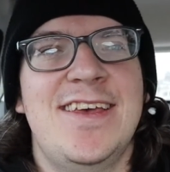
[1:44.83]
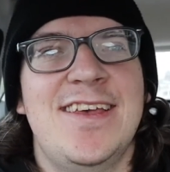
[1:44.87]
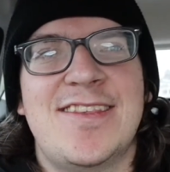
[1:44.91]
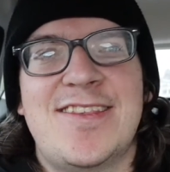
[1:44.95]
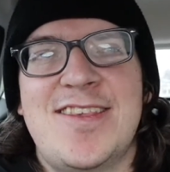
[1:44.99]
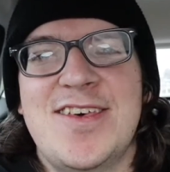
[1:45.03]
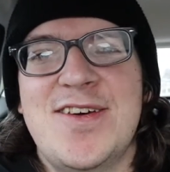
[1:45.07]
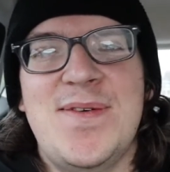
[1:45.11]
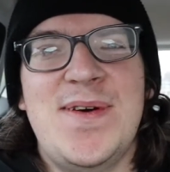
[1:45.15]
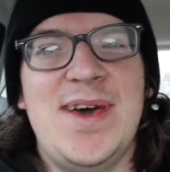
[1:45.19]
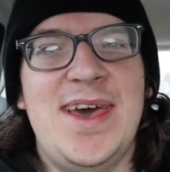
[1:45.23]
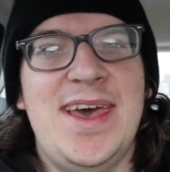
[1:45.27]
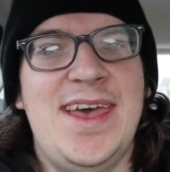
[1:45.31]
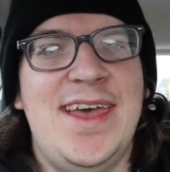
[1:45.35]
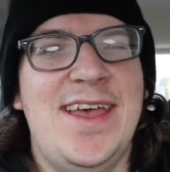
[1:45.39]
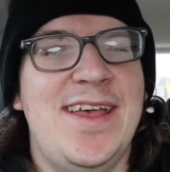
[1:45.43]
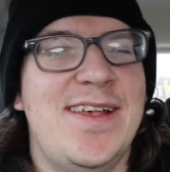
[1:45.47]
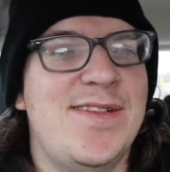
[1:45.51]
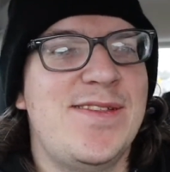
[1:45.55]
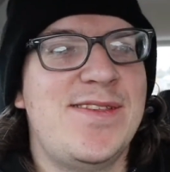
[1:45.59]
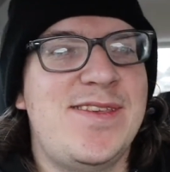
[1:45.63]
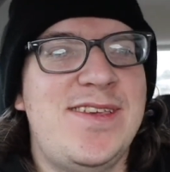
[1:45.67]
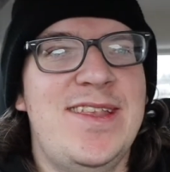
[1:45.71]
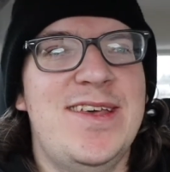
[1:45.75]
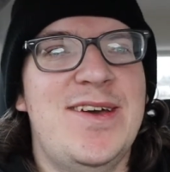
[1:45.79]
So, uh,
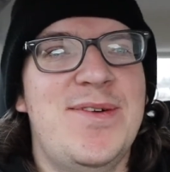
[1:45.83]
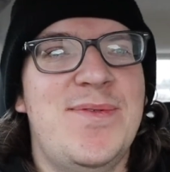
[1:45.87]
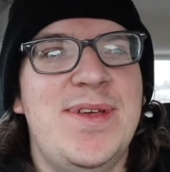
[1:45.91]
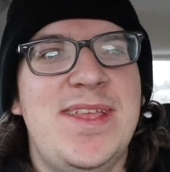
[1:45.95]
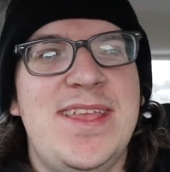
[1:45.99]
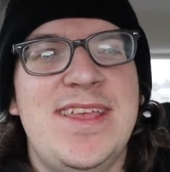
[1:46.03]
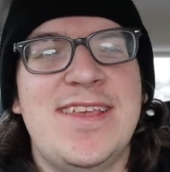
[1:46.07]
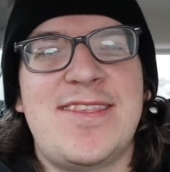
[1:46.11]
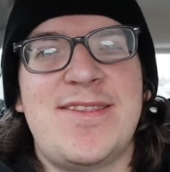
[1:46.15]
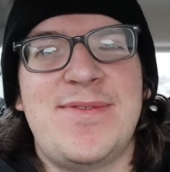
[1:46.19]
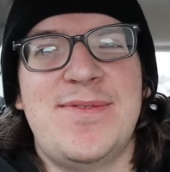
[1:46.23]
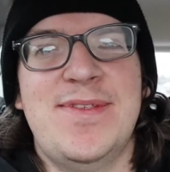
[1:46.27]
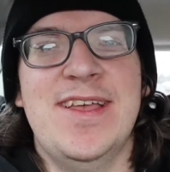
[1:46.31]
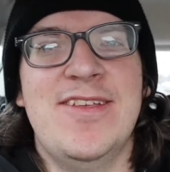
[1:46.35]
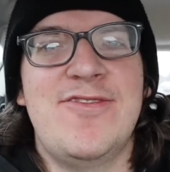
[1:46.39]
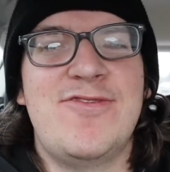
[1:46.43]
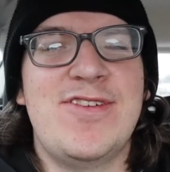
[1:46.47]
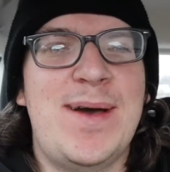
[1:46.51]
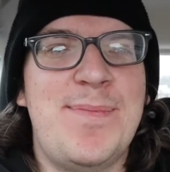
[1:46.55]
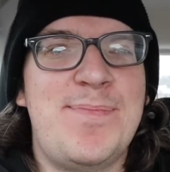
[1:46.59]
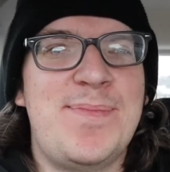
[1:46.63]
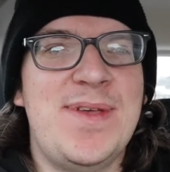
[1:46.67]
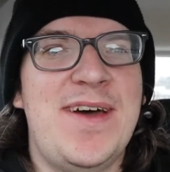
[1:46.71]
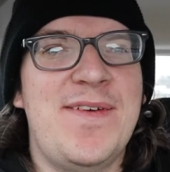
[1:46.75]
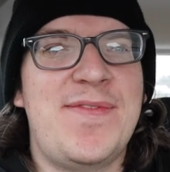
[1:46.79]
you know, we just
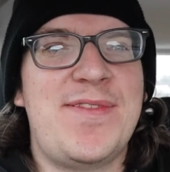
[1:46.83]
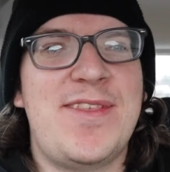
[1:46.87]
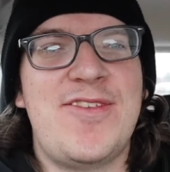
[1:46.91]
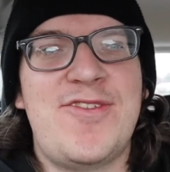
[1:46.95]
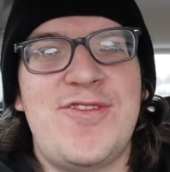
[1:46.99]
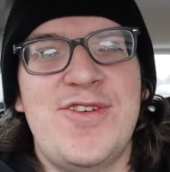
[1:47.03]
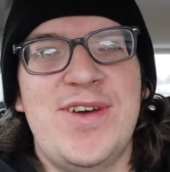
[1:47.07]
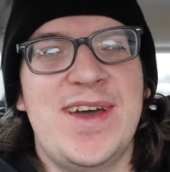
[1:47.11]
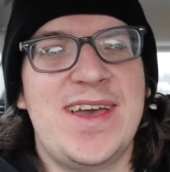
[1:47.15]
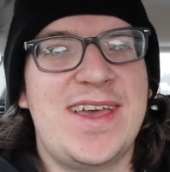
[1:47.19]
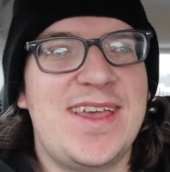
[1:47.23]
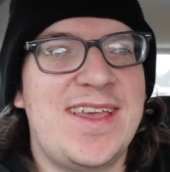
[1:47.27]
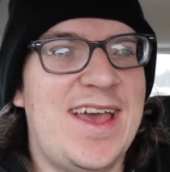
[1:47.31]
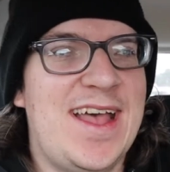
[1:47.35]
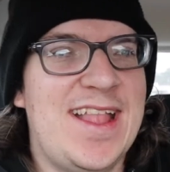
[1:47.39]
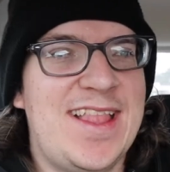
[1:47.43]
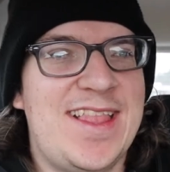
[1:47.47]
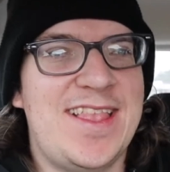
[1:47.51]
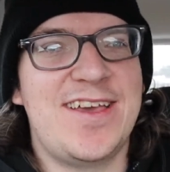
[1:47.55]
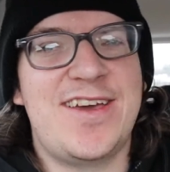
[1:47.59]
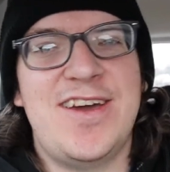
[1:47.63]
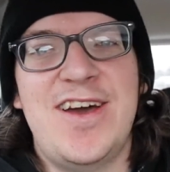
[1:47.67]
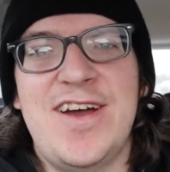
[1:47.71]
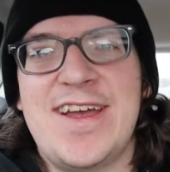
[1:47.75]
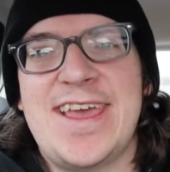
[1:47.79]
dropped off the truck at
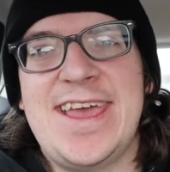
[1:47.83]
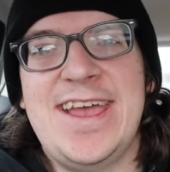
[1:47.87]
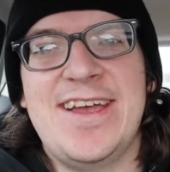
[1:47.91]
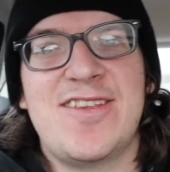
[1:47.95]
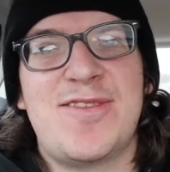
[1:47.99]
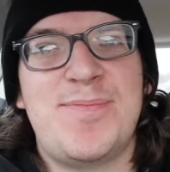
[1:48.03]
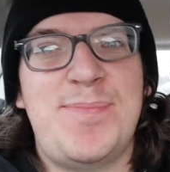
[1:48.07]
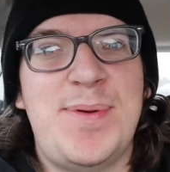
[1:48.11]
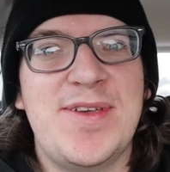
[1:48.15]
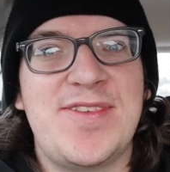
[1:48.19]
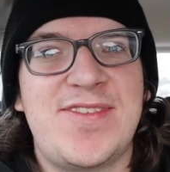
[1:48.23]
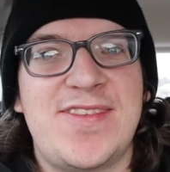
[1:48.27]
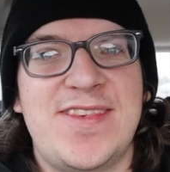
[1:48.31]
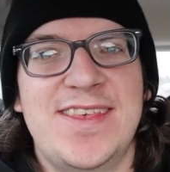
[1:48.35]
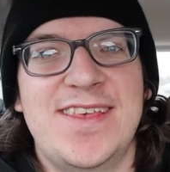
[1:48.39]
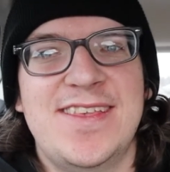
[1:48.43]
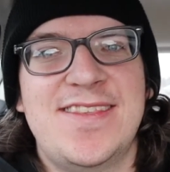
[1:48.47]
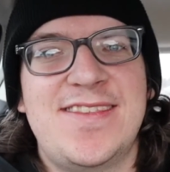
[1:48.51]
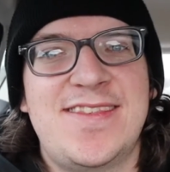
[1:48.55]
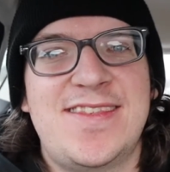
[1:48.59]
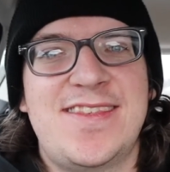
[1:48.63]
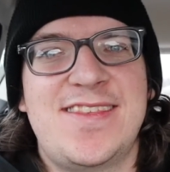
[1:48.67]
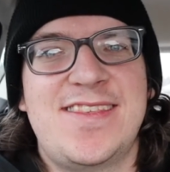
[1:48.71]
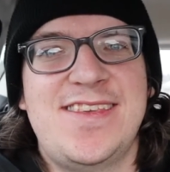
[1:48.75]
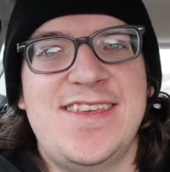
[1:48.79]
the car care
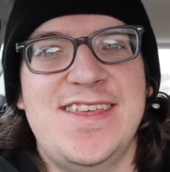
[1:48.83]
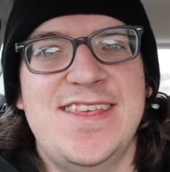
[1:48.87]
specialist.